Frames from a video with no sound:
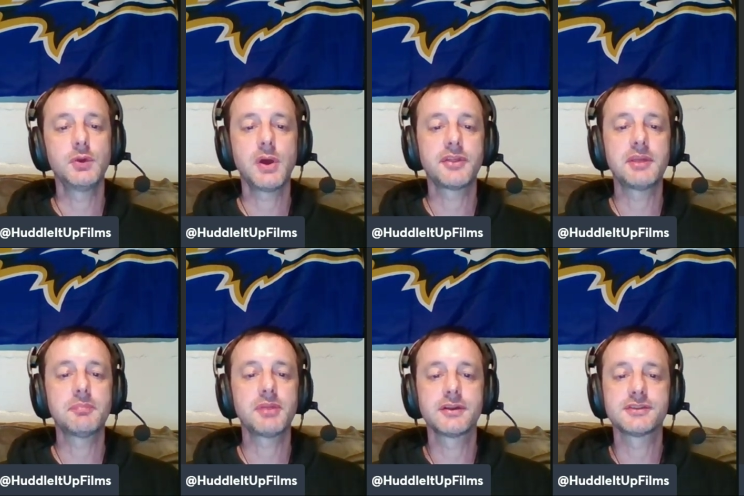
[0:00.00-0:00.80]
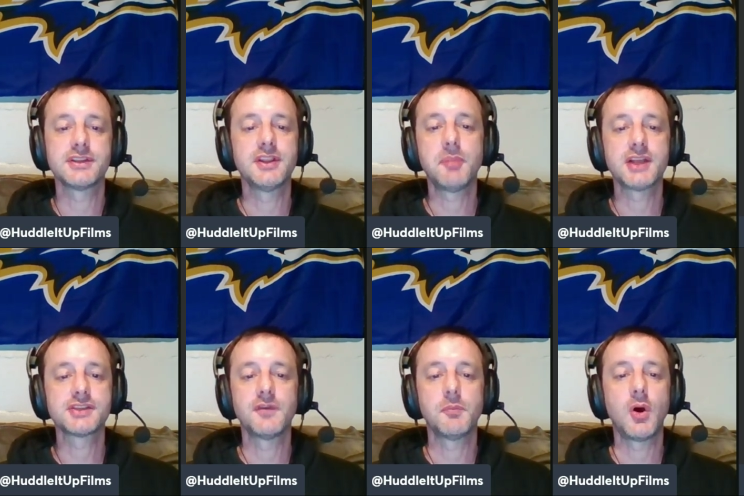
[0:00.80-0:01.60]
healthy players and the bounce
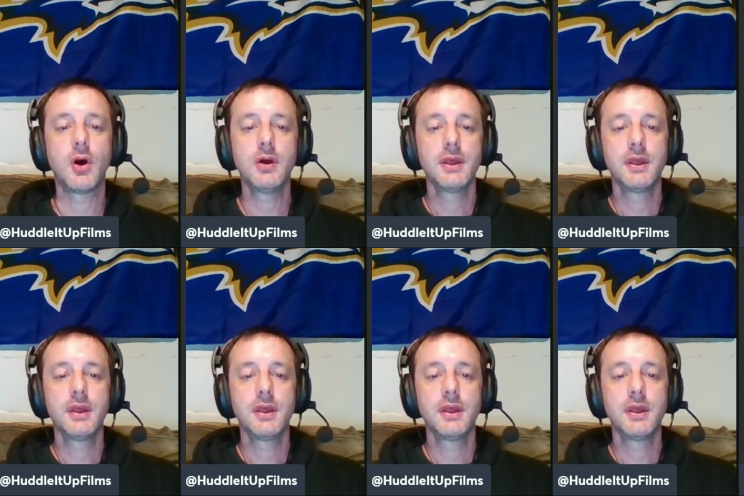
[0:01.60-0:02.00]
of a ball.